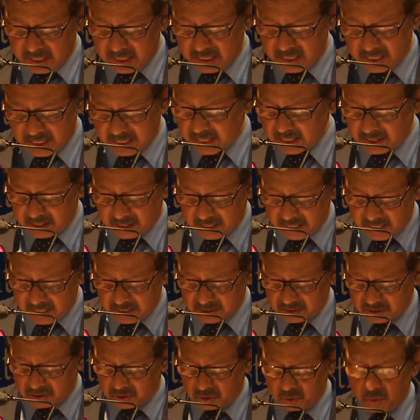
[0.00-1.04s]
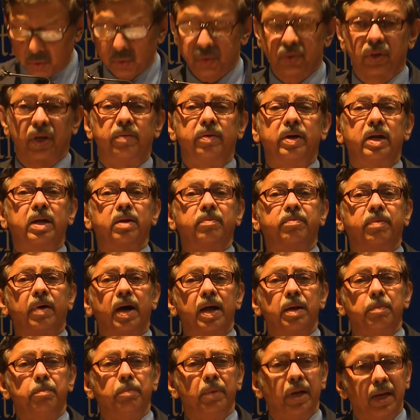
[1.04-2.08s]
it had reached
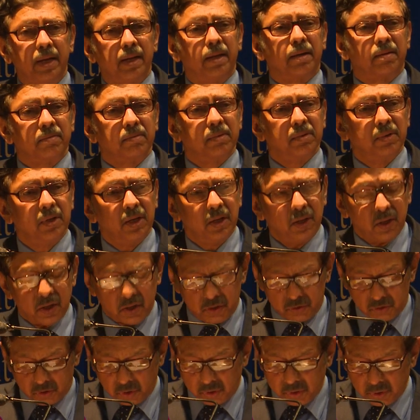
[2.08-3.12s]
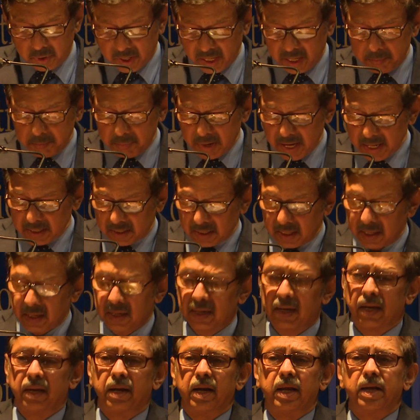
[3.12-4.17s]
275 million. So you can imagine
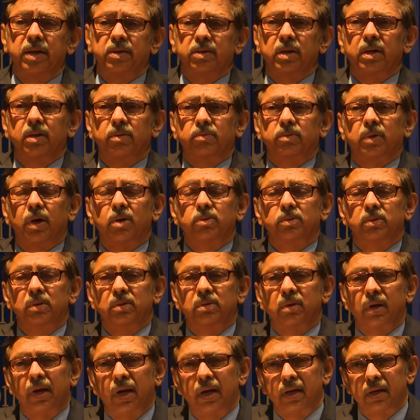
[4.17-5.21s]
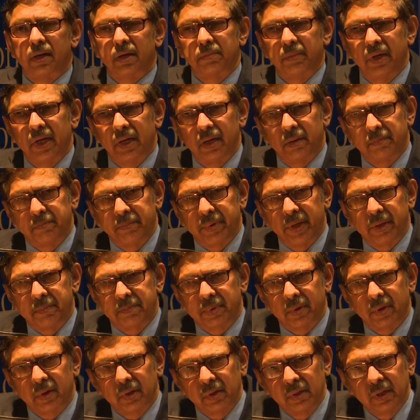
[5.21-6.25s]
in a nation of 1,300 million
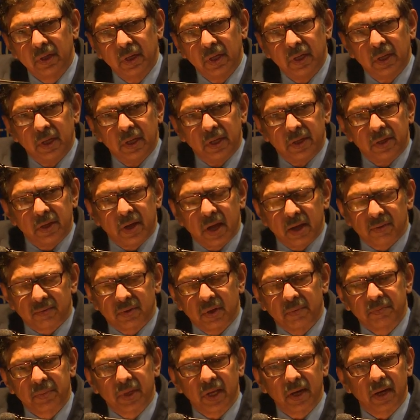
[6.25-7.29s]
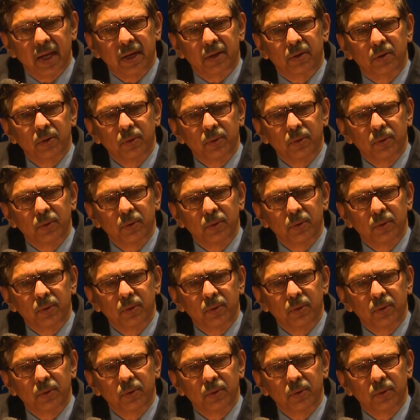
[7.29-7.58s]
people, you have something like